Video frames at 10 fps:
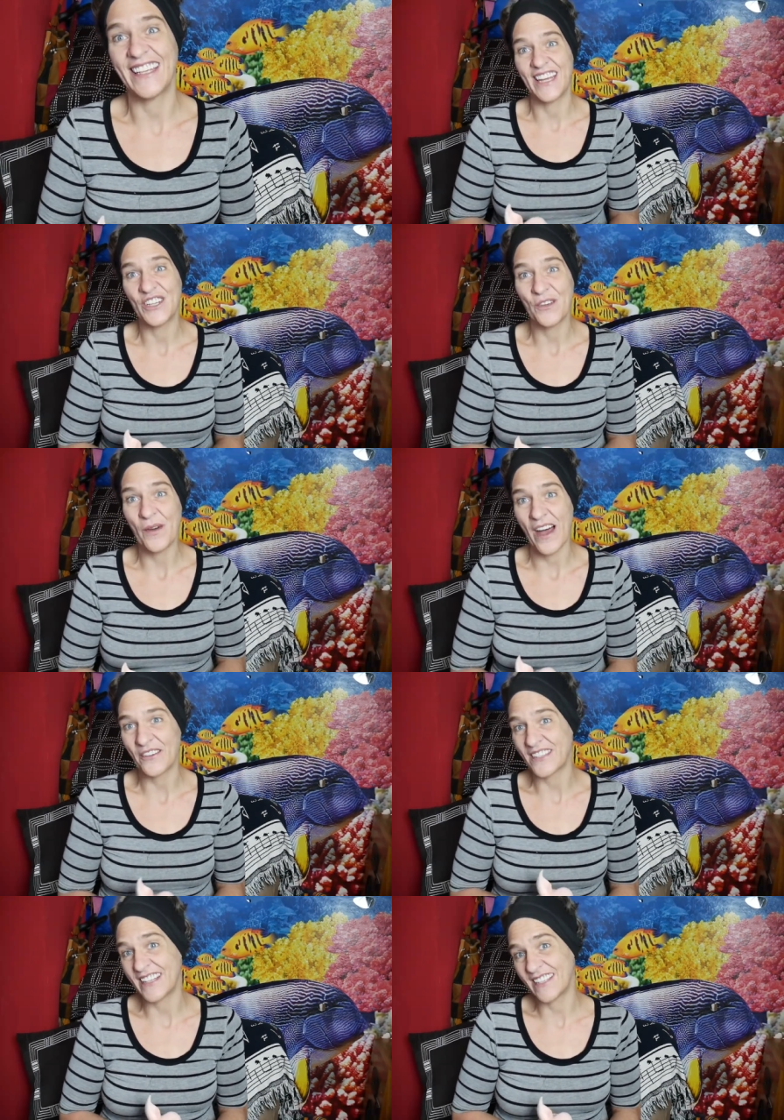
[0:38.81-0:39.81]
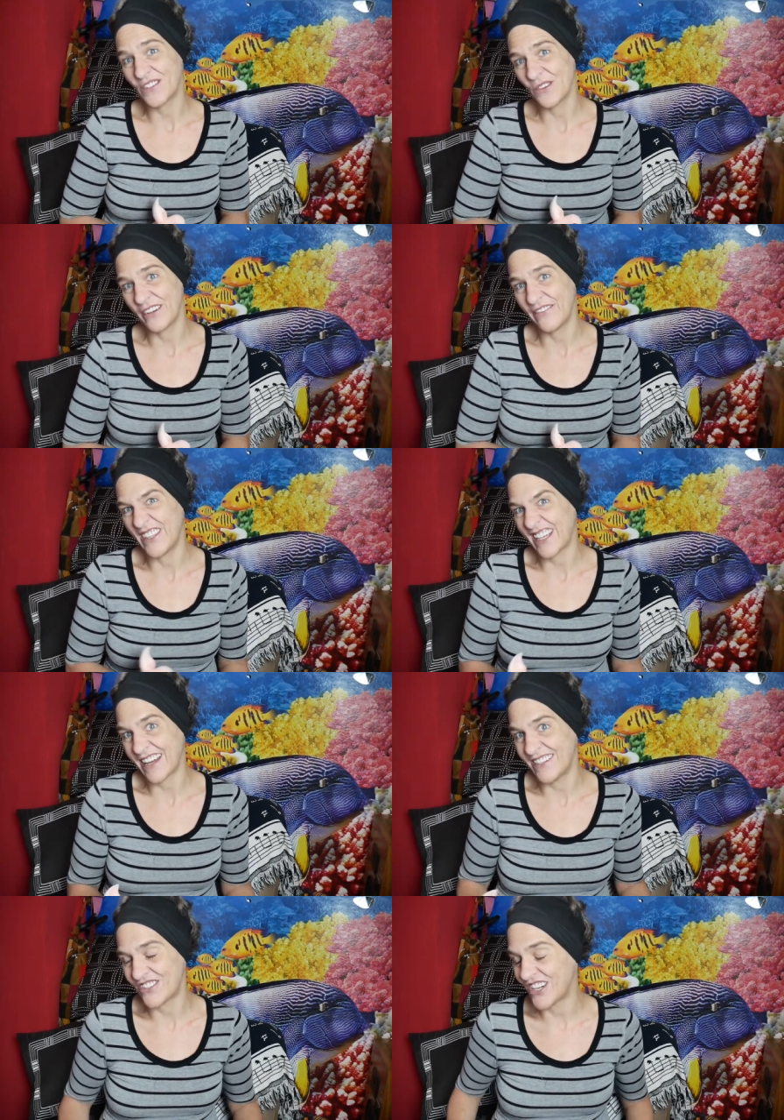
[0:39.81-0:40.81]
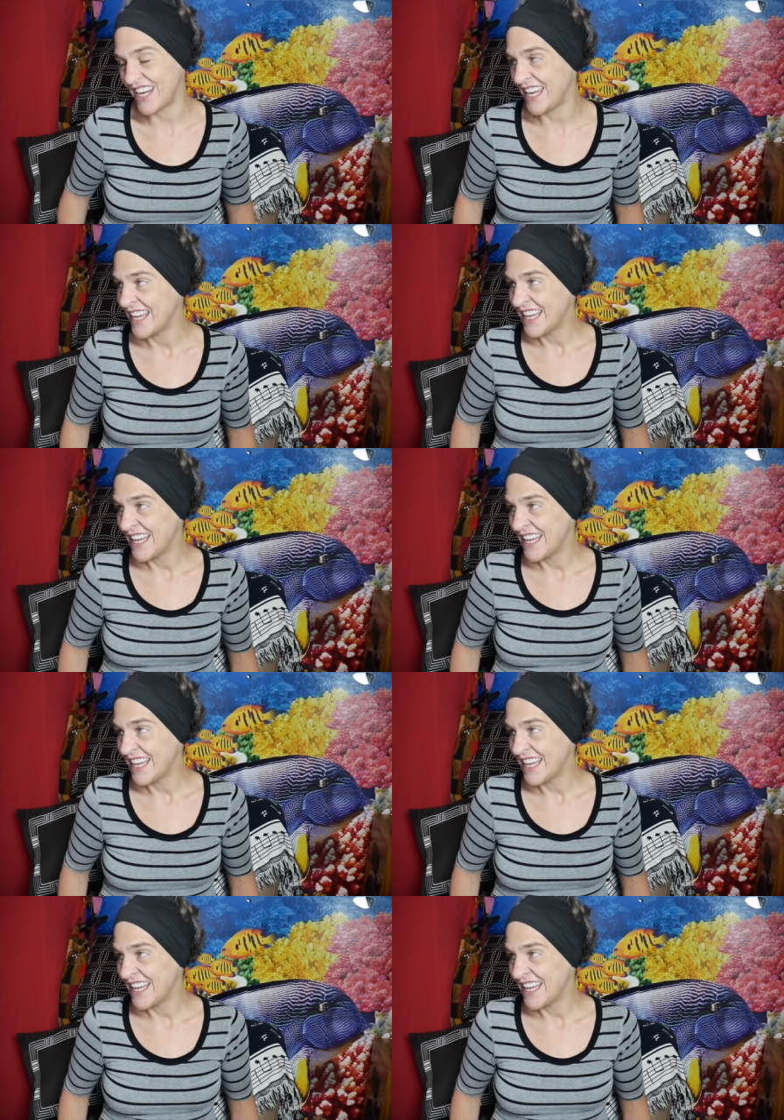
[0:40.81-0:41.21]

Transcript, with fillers: get a new house and it's sort of in the country.